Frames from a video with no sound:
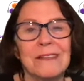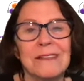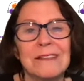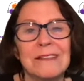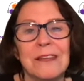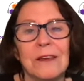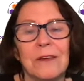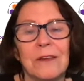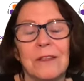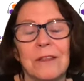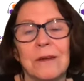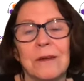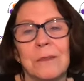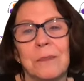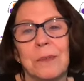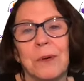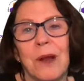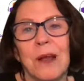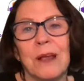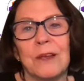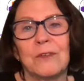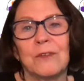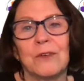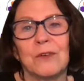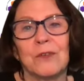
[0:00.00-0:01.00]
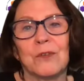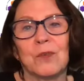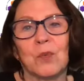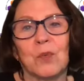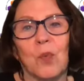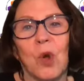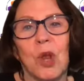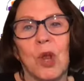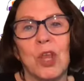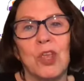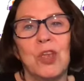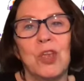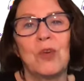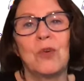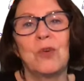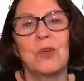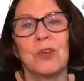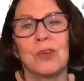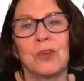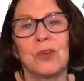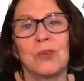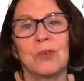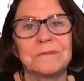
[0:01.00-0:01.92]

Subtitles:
tell the appraisers what you do.